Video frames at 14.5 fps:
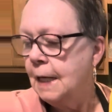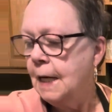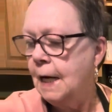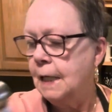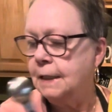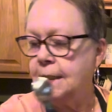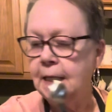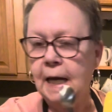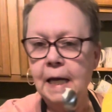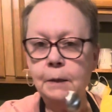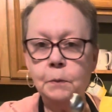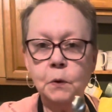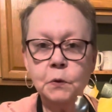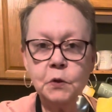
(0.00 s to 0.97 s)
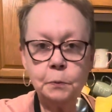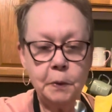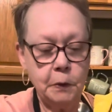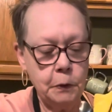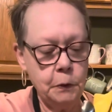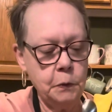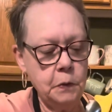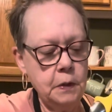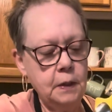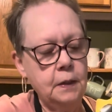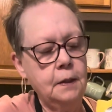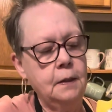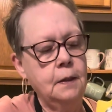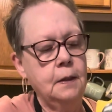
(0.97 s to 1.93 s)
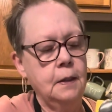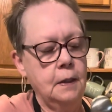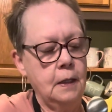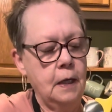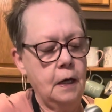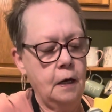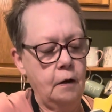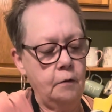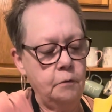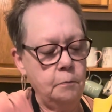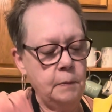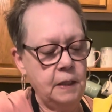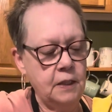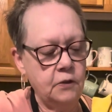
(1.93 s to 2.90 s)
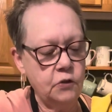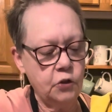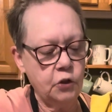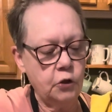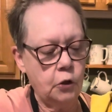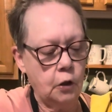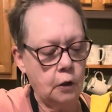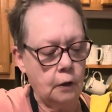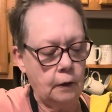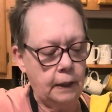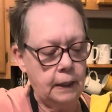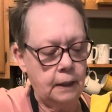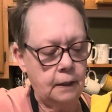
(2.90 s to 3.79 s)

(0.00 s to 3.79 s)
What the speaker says: A tablespoon of minced garlic.